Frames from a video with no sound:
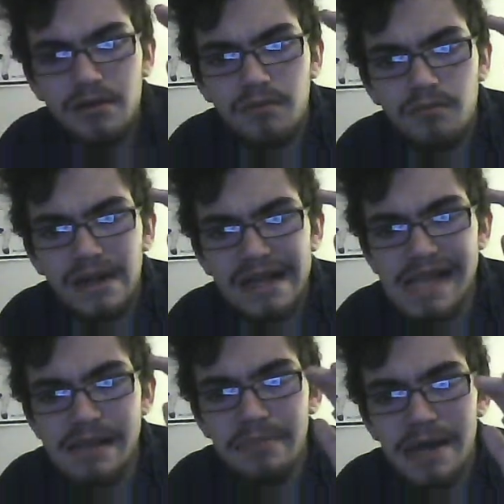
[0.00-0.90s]
When I
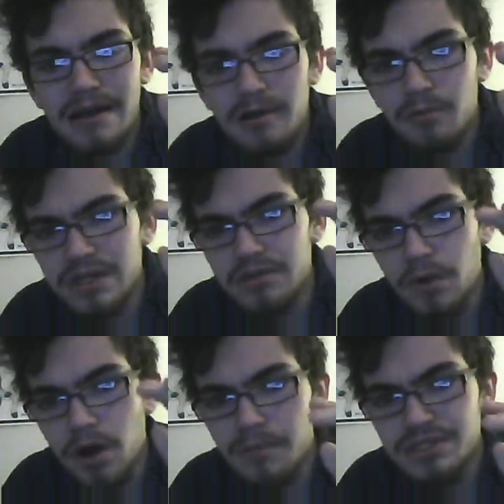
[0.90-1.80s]
came back, went to
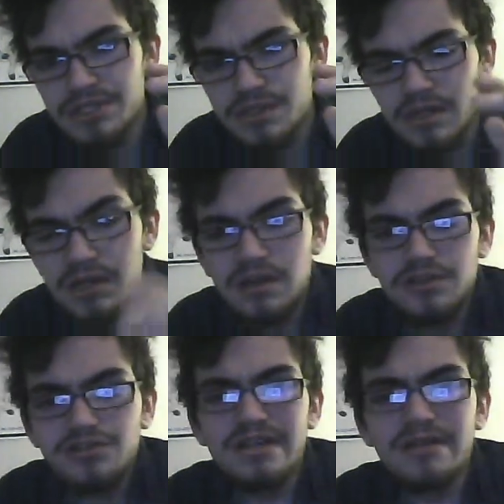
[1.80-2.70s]
mom's,
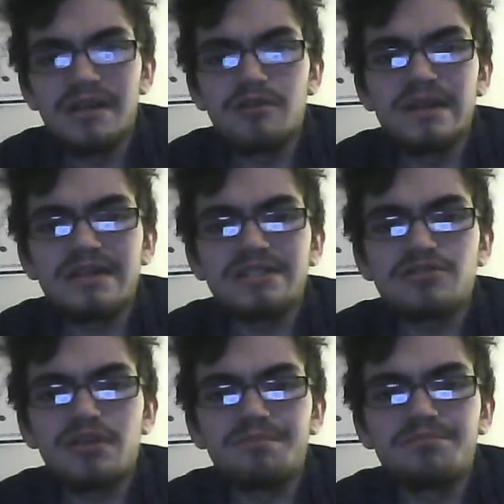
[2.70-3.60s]
she immediately
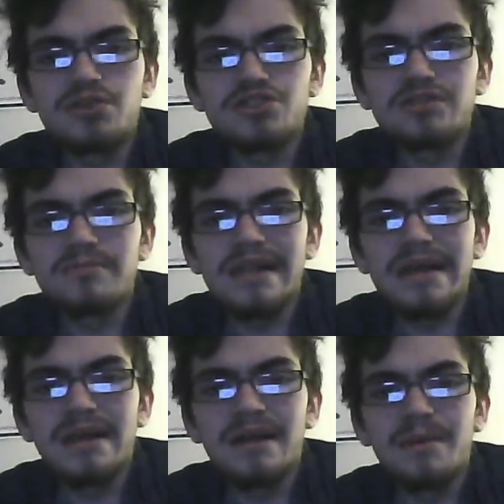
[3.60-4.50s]
started pushing me
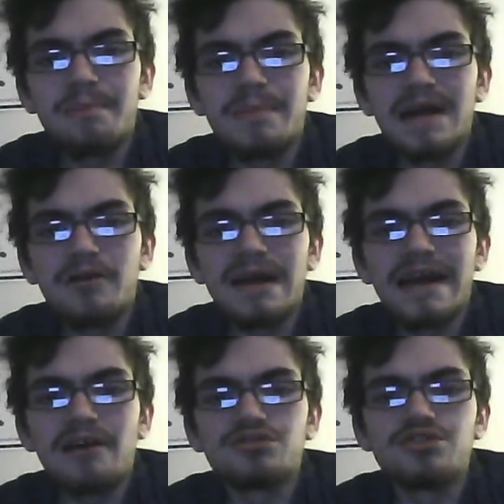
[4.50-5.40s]
about
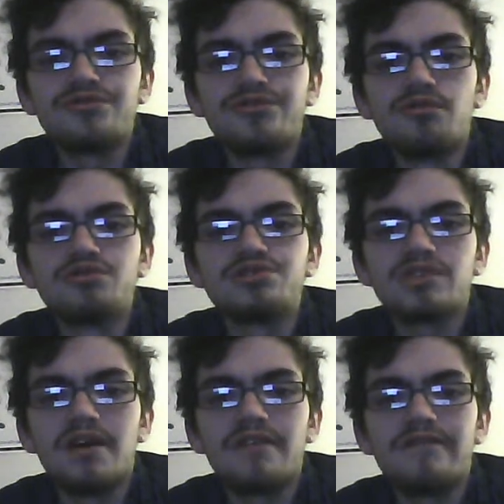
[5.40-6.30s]
how to do
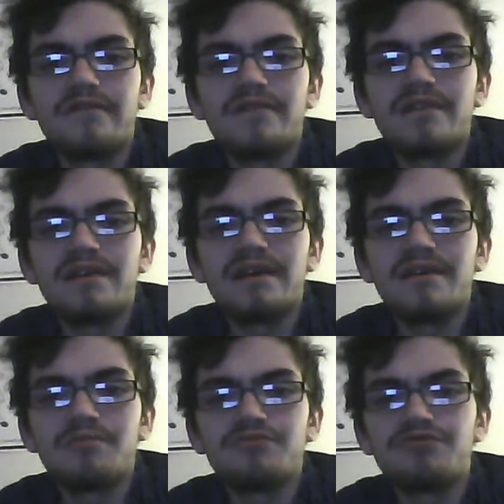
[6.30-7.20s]
stuff
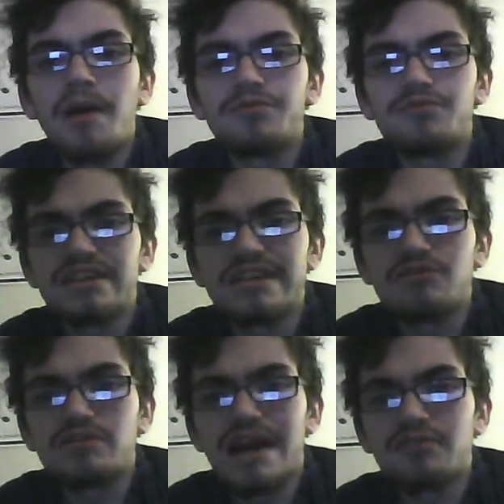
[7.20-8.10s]
properly,
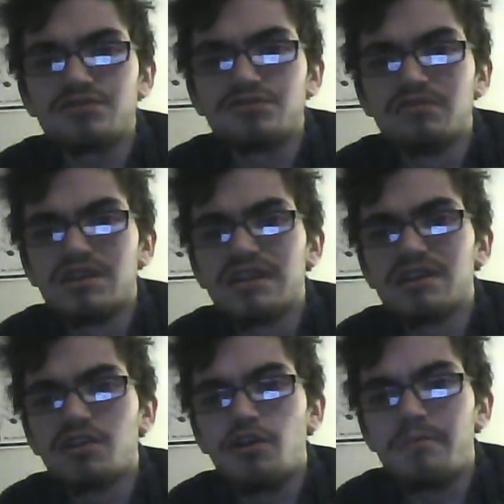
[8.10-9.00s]
or how to
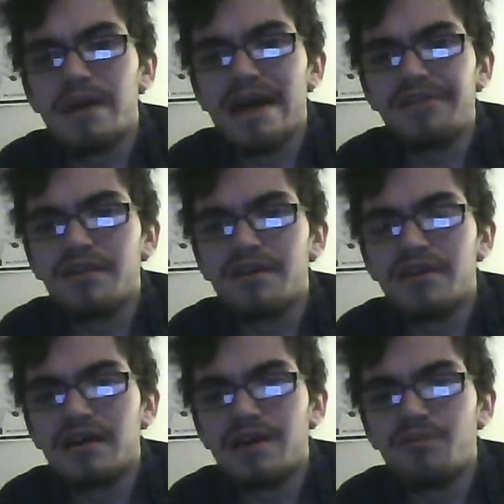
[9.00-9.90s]
go to bed,
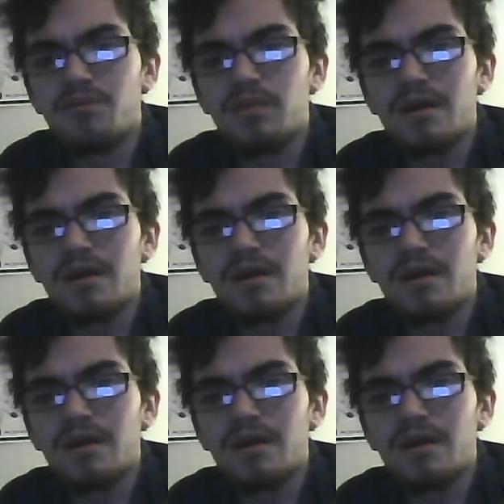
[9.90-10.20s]
and